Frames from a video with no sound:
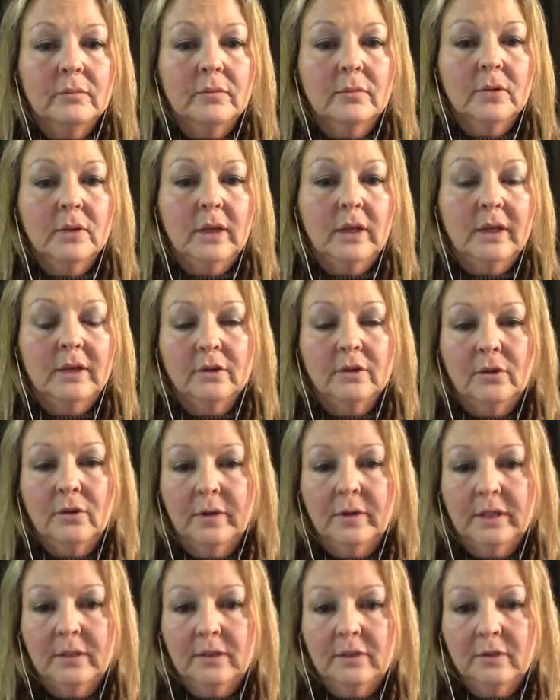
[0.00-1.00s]
either going
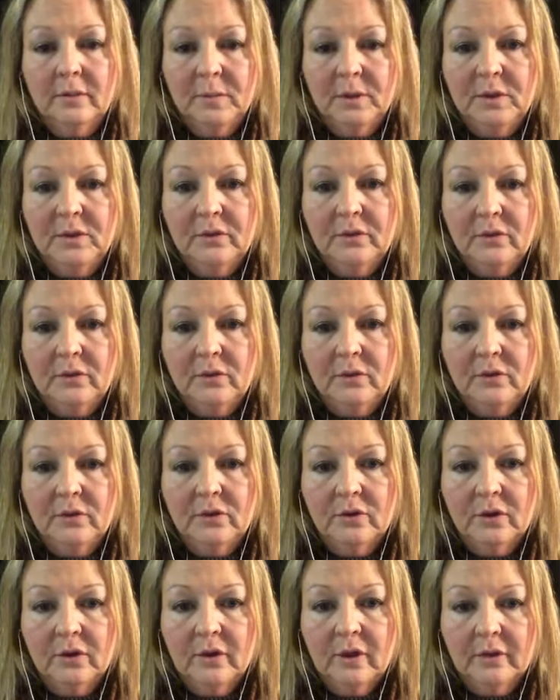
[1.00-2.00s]
to the person who
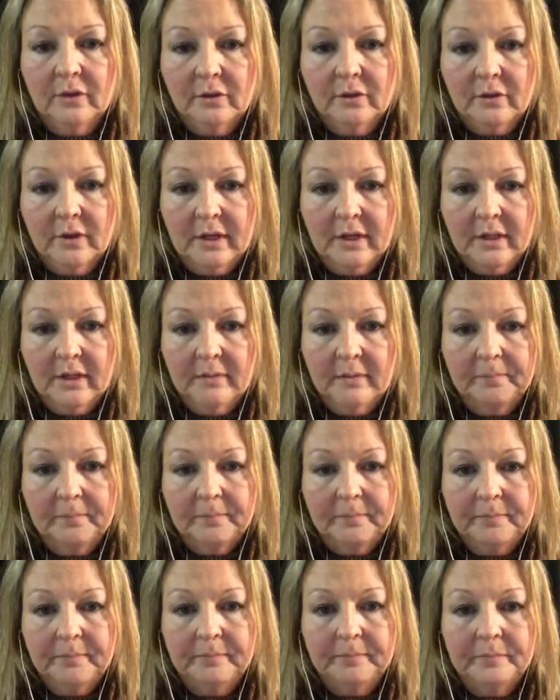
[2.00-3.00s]
took all the credit
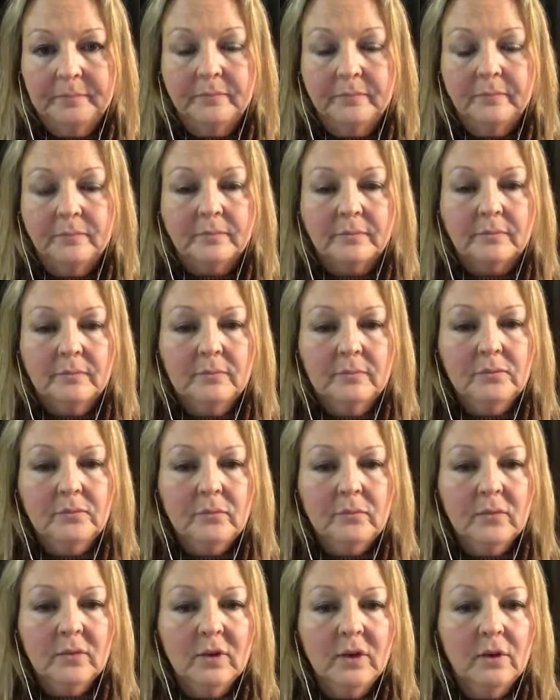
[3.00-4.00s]

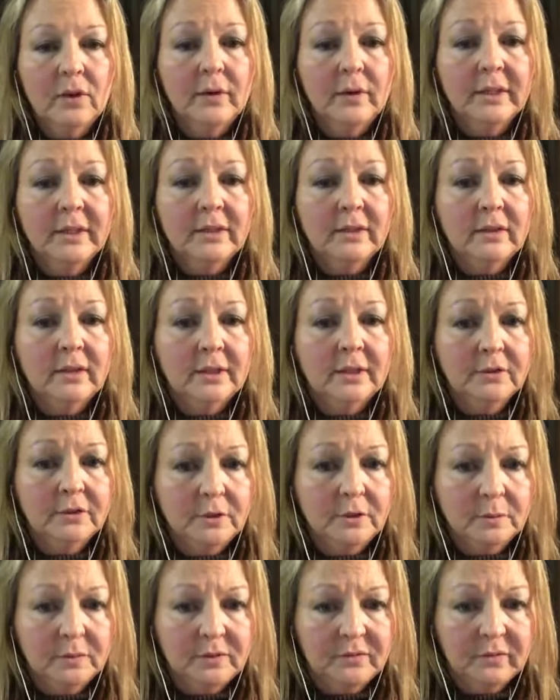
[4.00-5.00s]
going to their
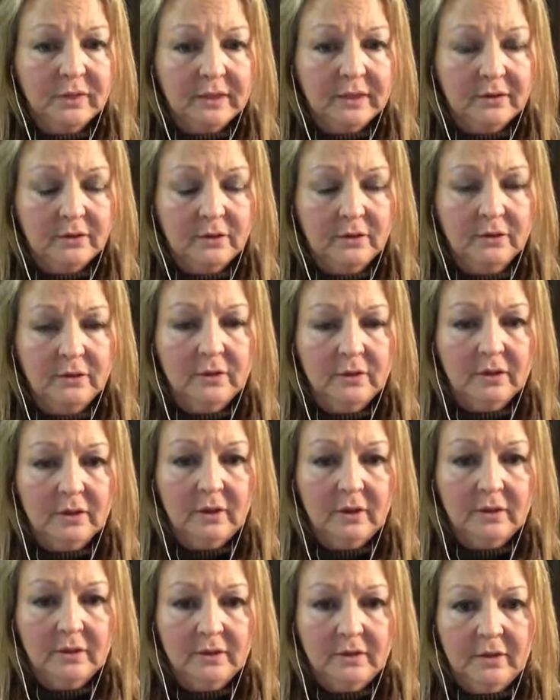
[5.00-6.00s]
supervisor who took all the
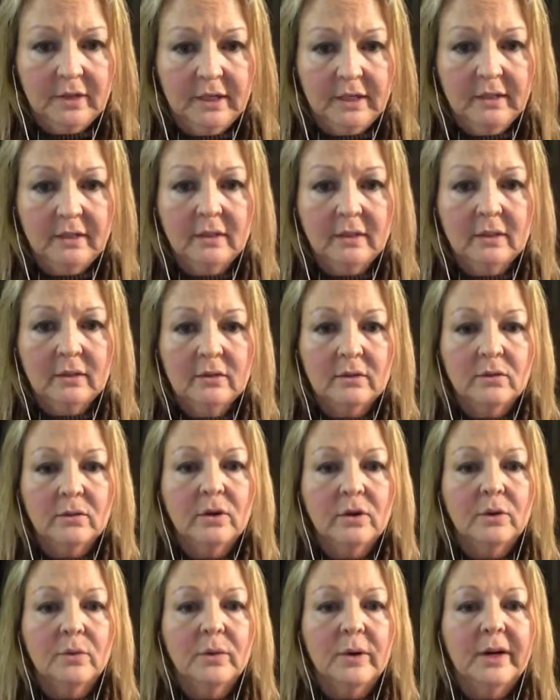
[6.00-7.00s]
credit, or
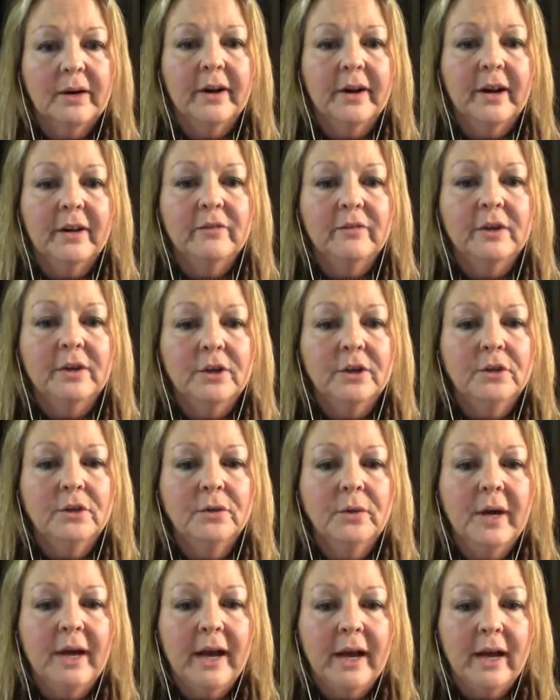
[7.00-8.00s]
wherever you
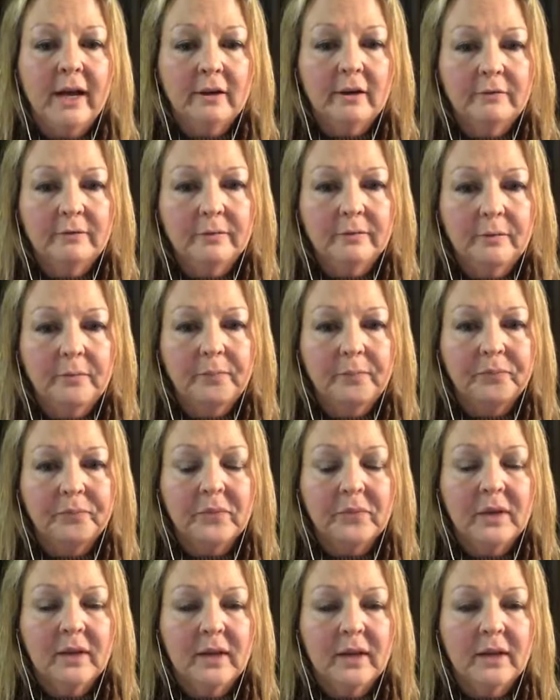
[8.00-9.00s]
have
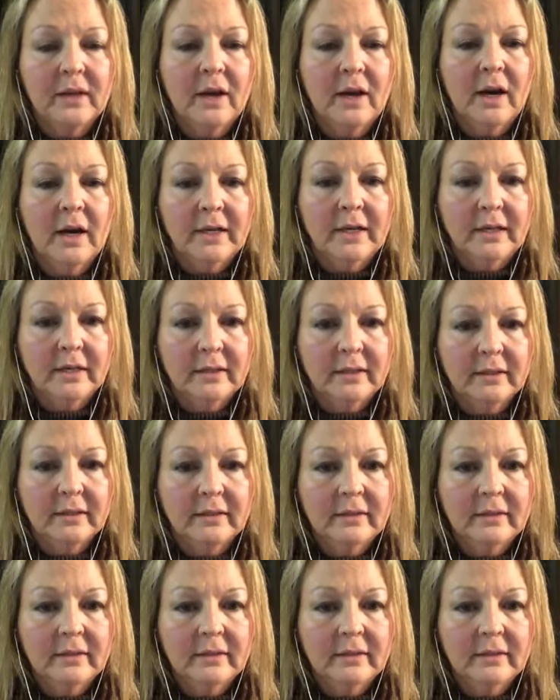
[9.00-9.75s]
an audience,